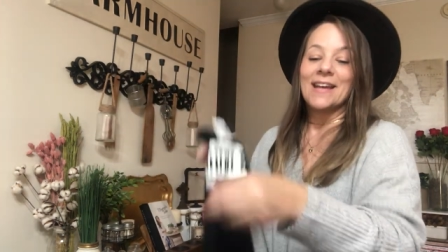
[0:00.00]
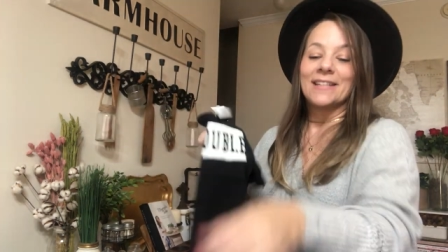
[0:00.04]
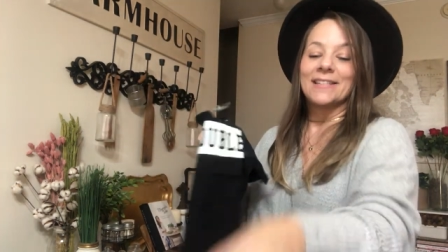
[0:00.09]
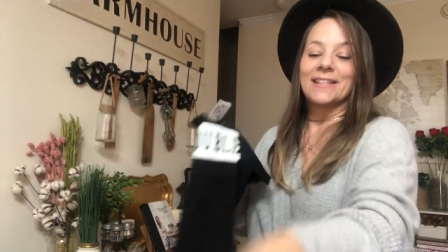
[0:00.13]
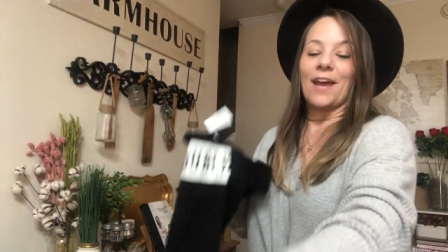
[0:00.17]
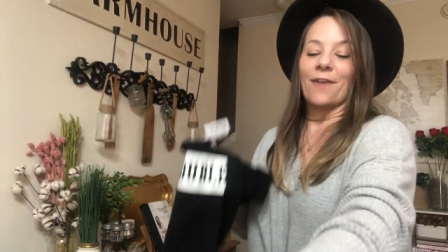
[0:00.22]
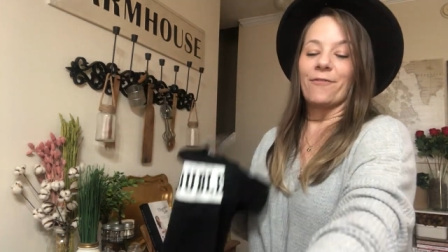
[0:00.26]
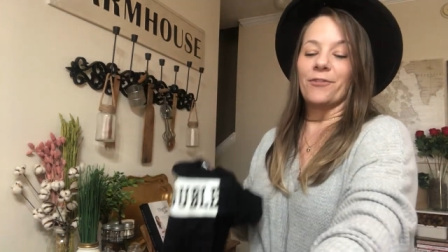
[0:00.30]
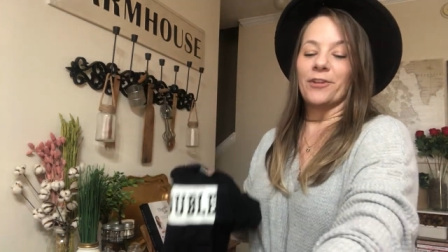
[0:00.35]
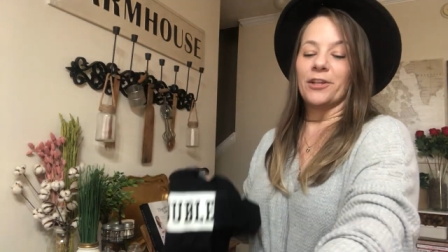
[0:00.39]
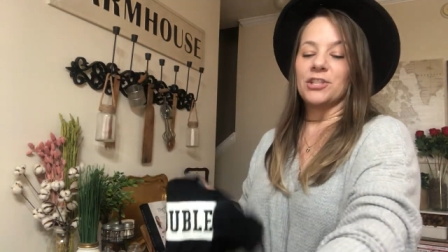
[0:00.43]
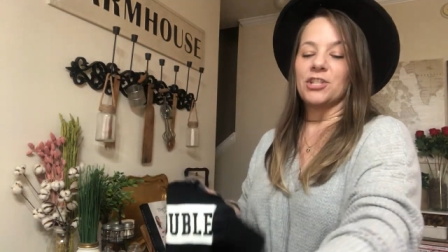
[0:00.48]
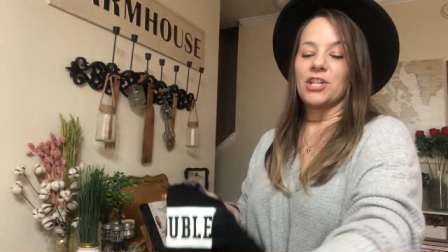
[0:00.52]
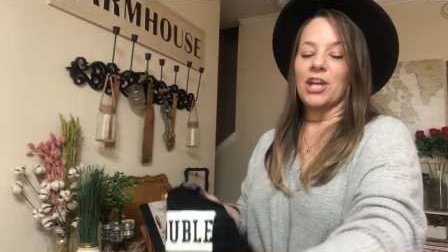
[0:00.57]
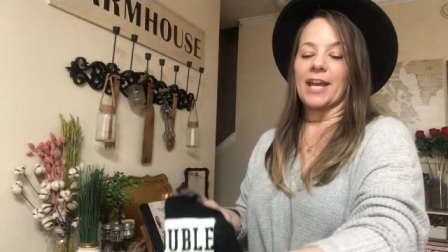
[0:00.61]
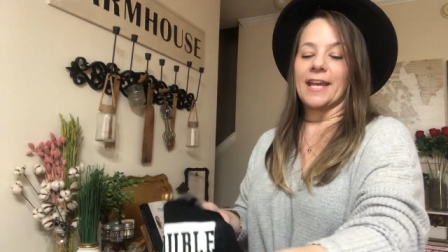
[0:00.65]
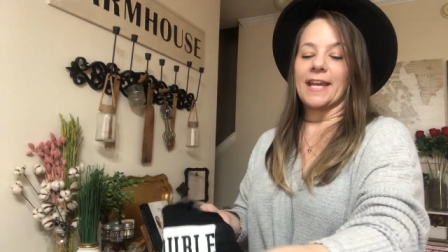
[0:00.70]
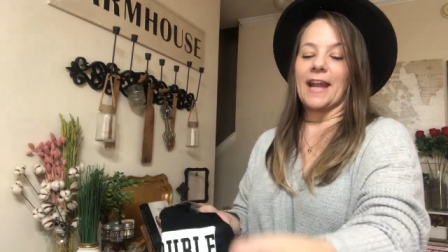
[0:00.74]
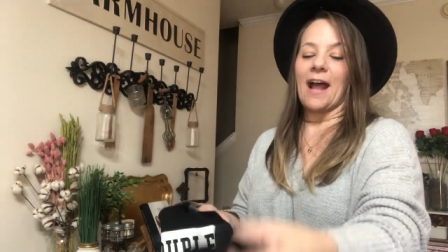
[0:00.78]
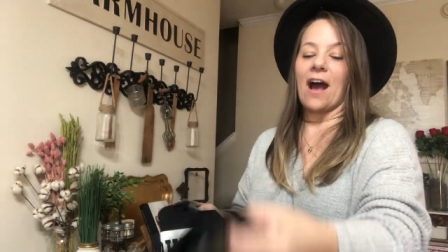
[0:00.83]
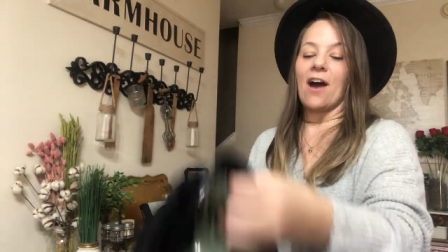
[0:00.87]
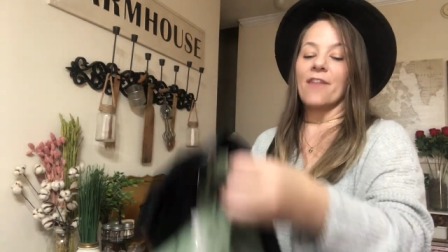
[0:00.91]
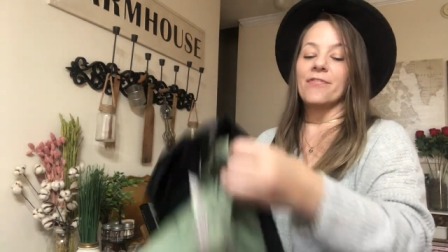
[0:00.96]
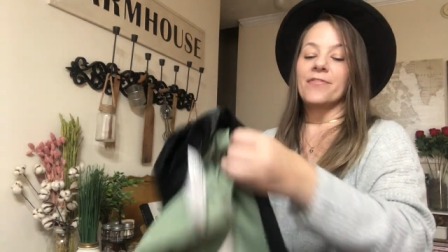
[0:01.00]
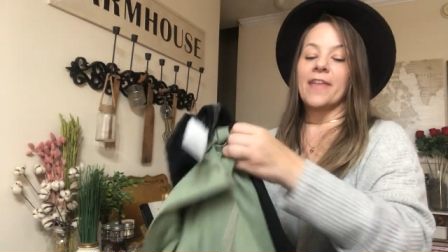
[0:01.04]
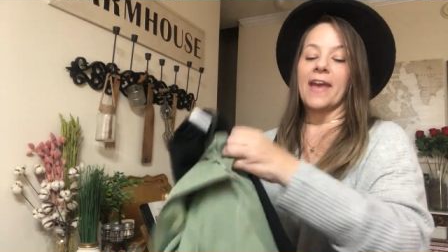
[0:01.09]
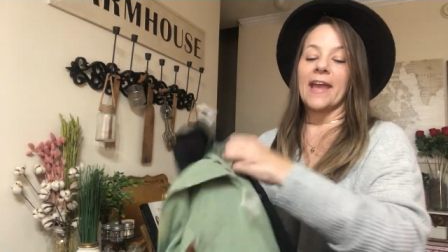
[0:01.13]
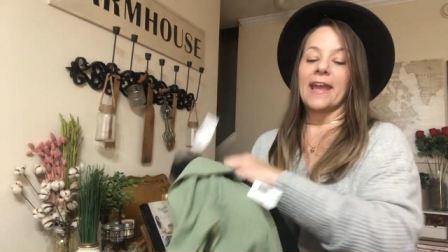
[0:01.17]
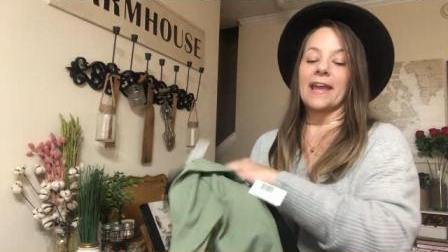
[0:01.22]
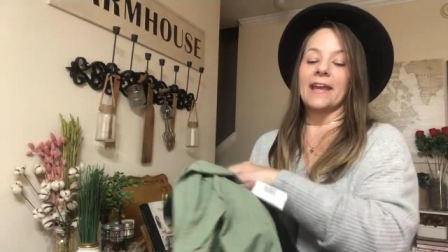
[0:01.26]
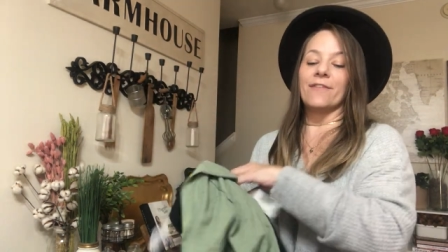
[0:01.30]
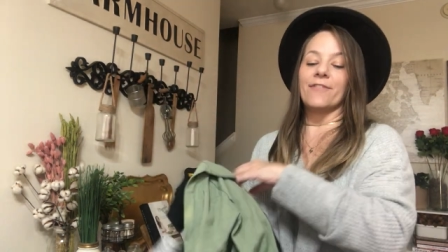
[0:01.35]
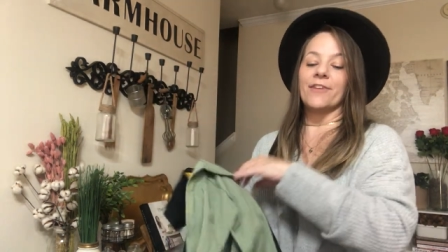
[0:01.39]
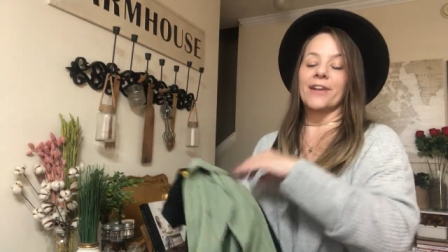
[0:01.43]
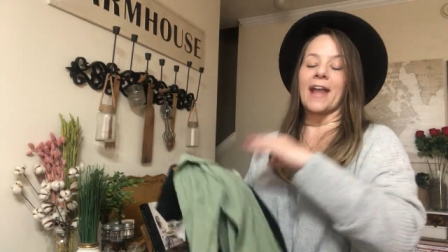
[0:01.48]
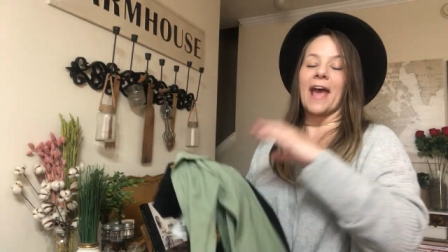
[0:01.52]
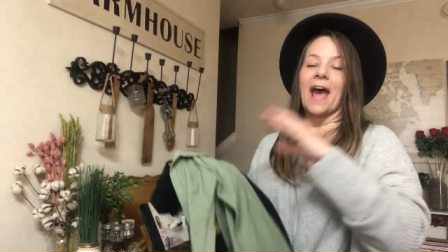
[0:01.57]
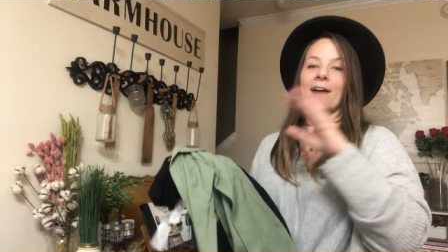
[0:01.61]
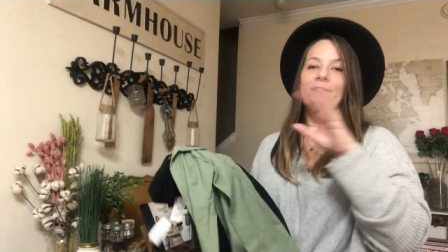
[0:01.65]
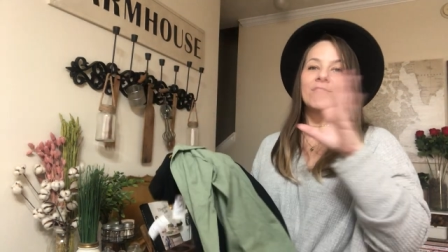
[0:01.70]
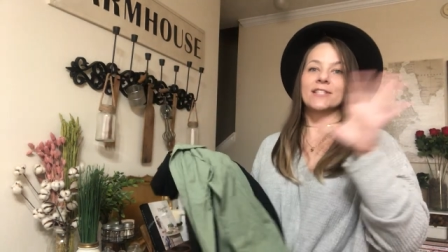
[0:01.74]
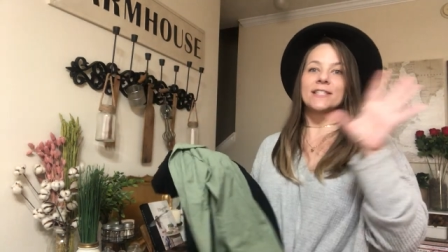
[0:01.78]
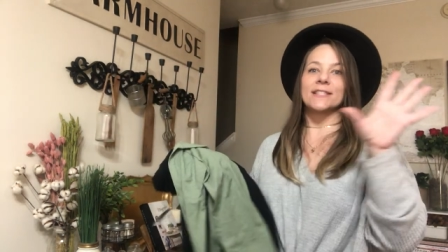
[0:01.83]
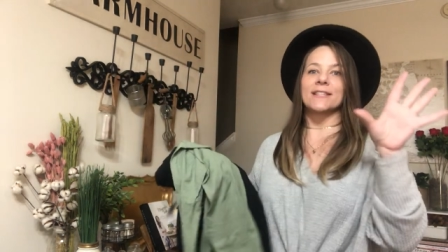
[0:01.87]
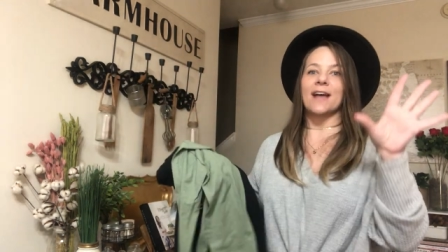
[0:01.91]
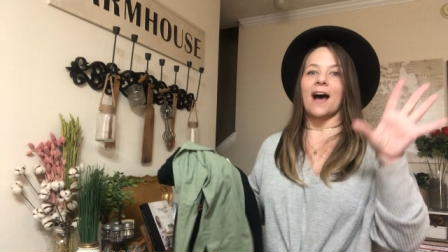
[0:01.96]
Definitely check it out. They even
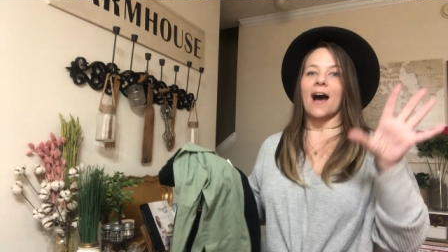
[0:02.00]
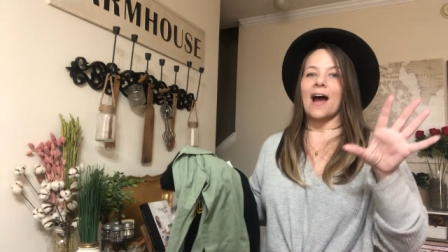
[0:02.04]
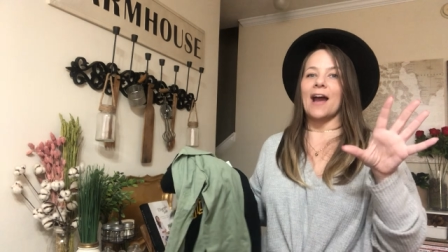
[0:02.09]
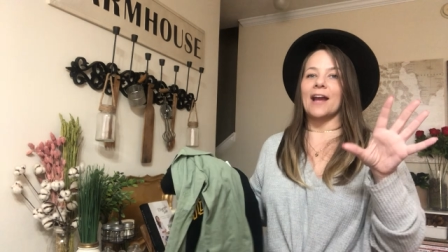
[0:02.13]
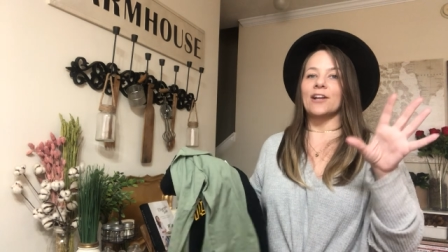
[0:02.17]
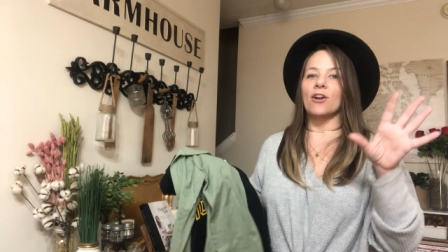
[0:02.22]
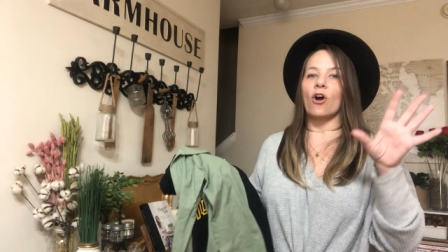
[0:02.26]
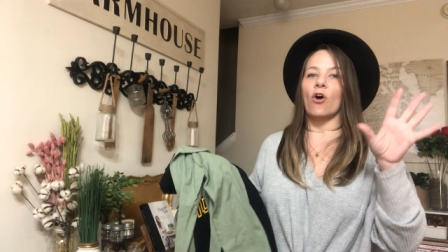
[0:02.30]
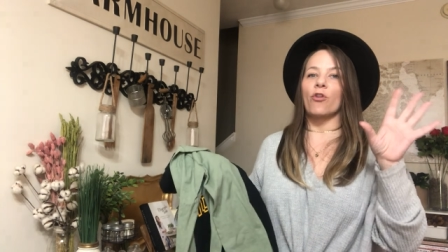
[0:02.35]
have a sign